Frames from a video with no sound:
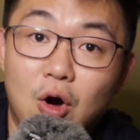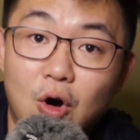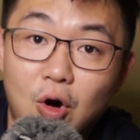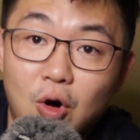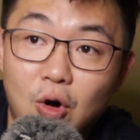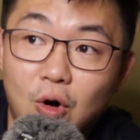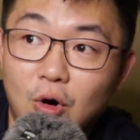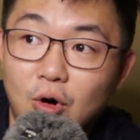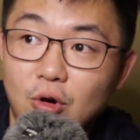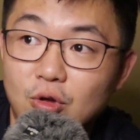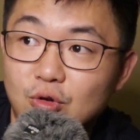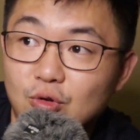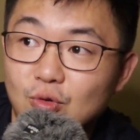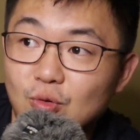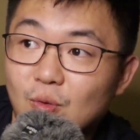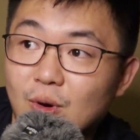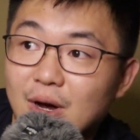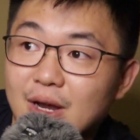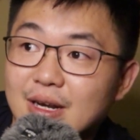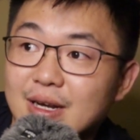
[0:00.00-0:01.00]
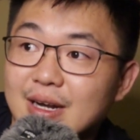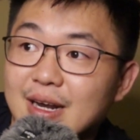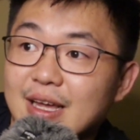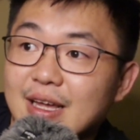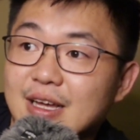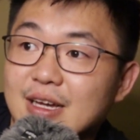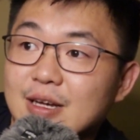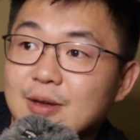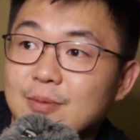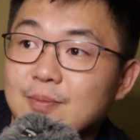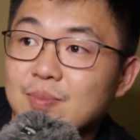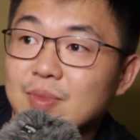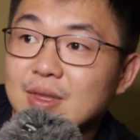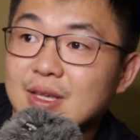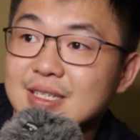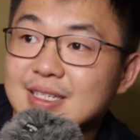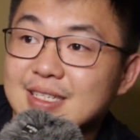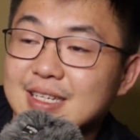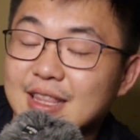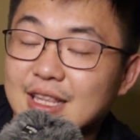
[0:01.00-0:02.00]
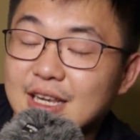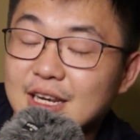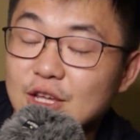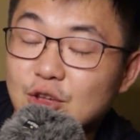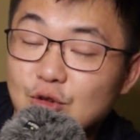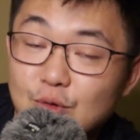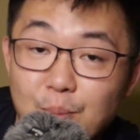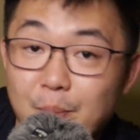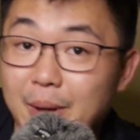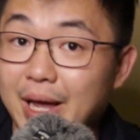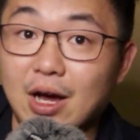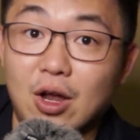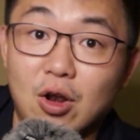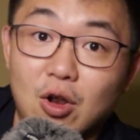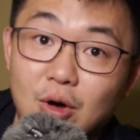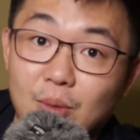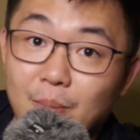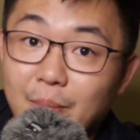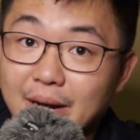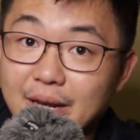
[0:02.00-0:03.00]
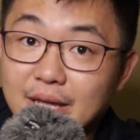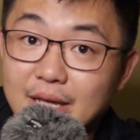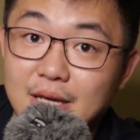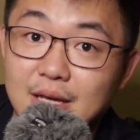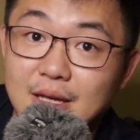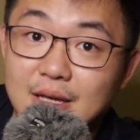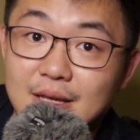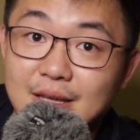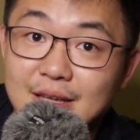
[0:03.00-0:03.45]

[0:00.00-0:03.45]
or you want like suddenly you make a lot of money.